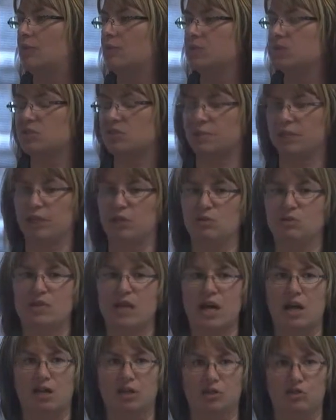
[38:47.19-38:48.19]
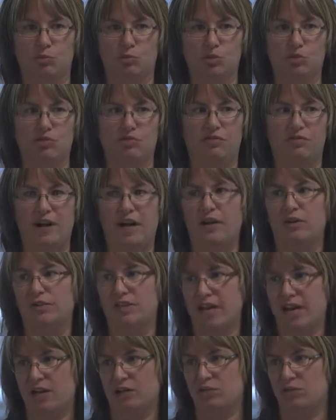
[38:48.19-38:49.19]
somebody who's eligible to file
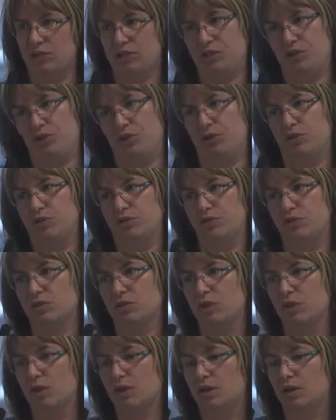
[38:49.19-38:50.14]
tax returns.